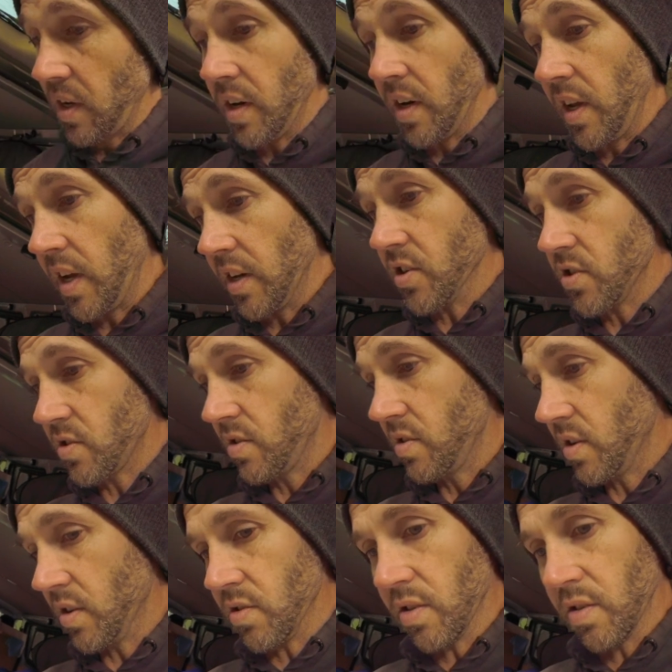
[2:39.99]
here just
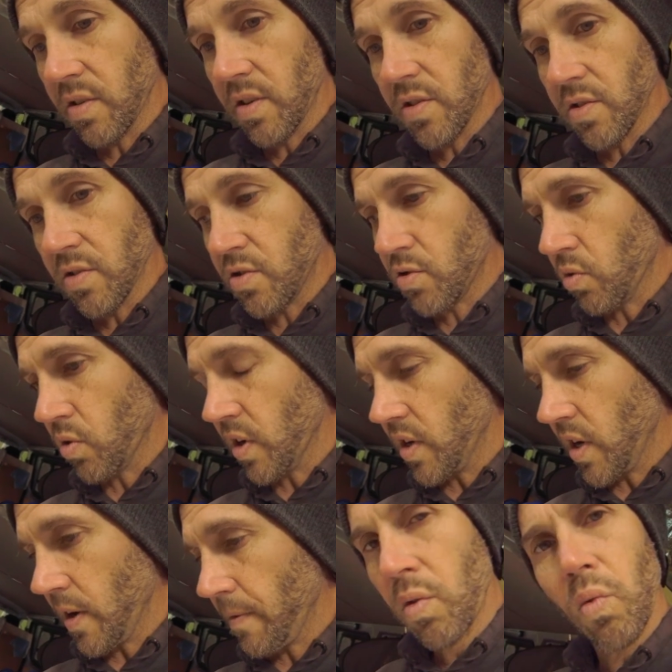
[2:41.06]
isn't sorted
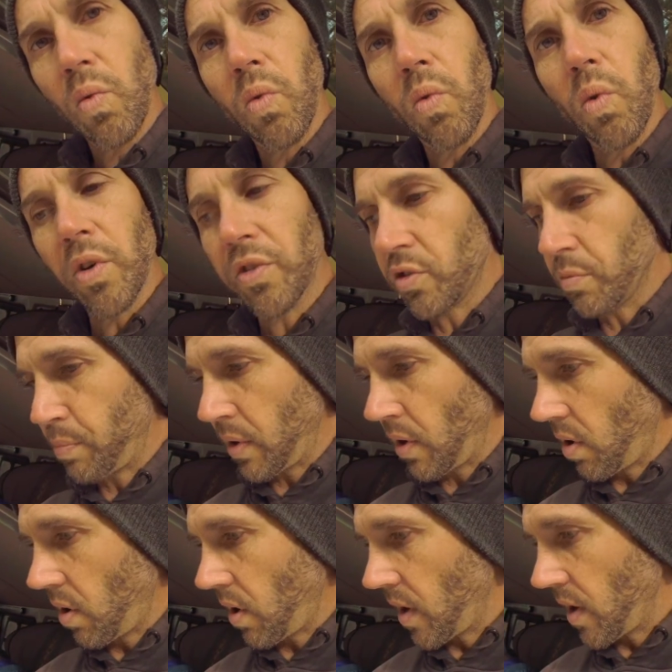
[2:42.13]
yet. Water
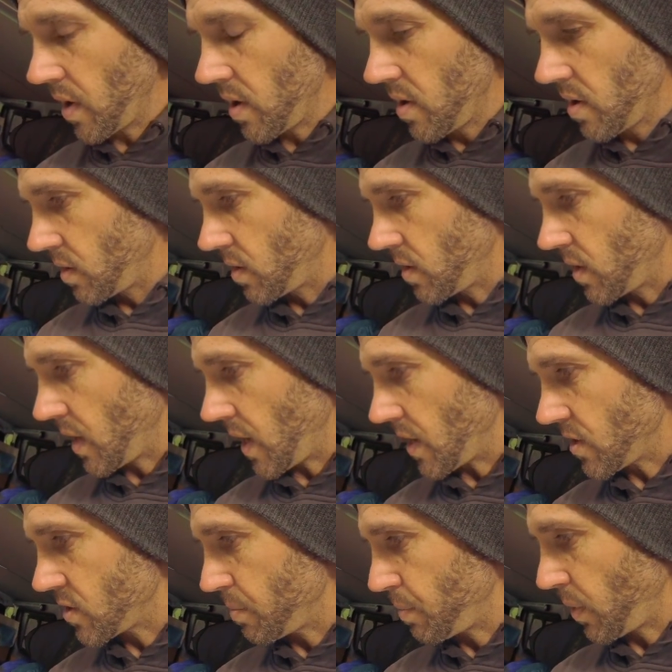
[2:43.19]
supply, gas
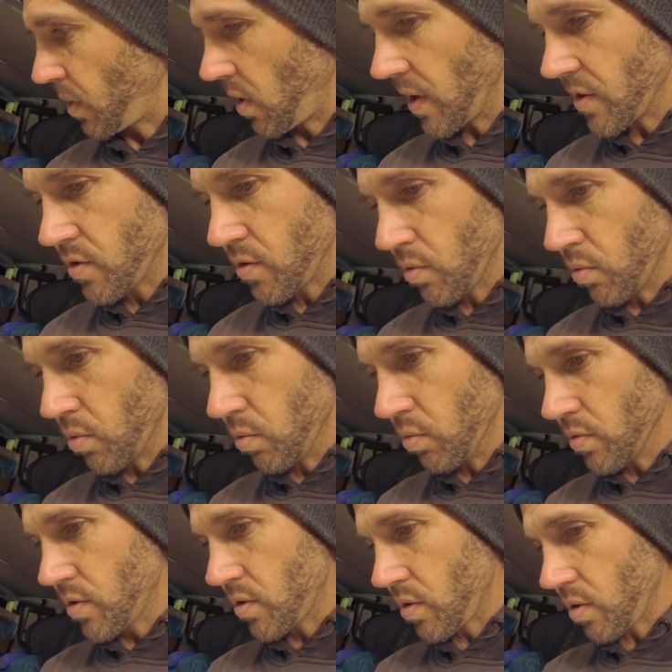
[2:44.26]
supply, tools,